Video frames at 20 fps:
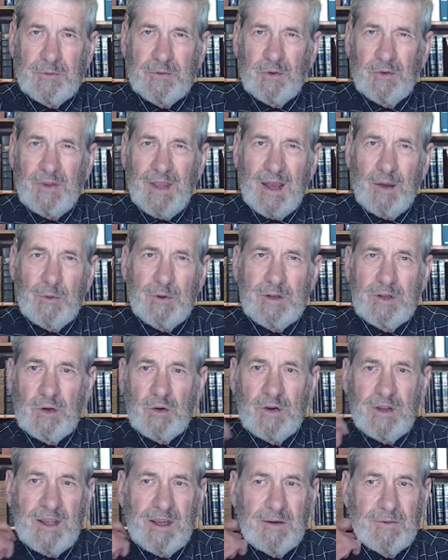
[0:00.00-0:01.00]
So now we
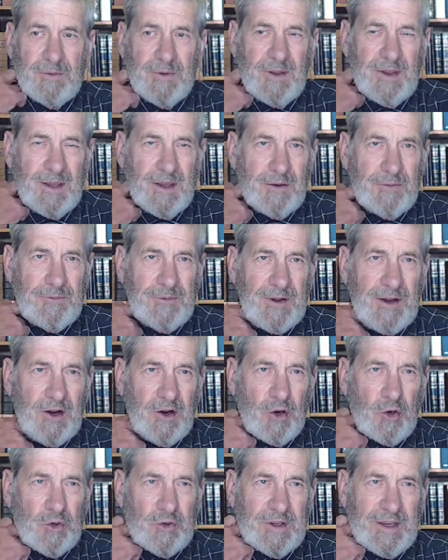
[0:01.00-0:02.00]
don't have
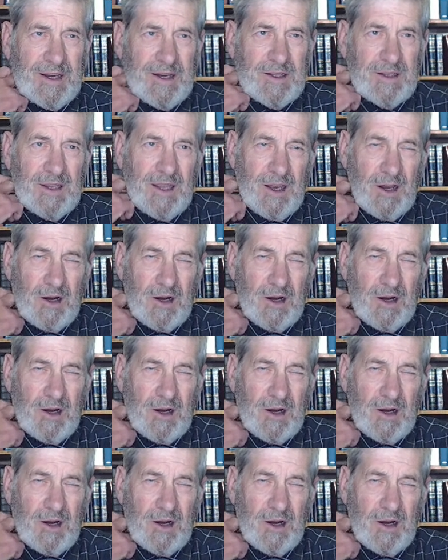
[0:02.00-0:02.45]
Pharaoh yet,